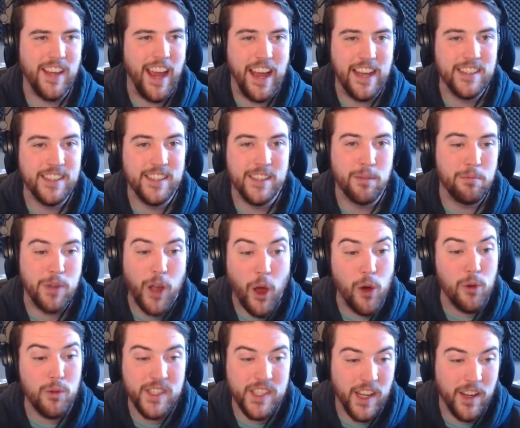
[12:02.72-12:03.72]
has some
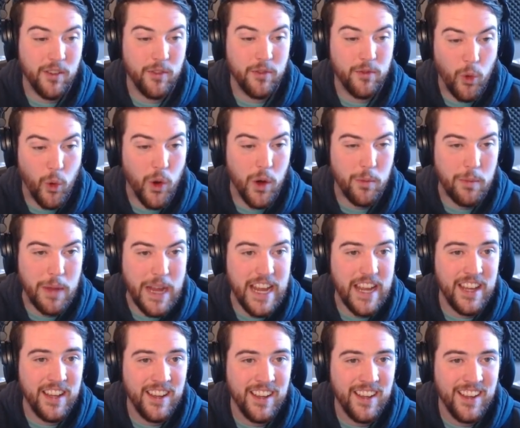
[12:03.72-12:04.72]
coaching for
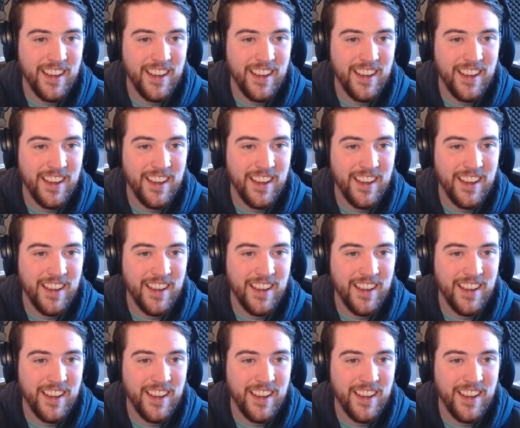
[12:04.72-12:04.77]
me,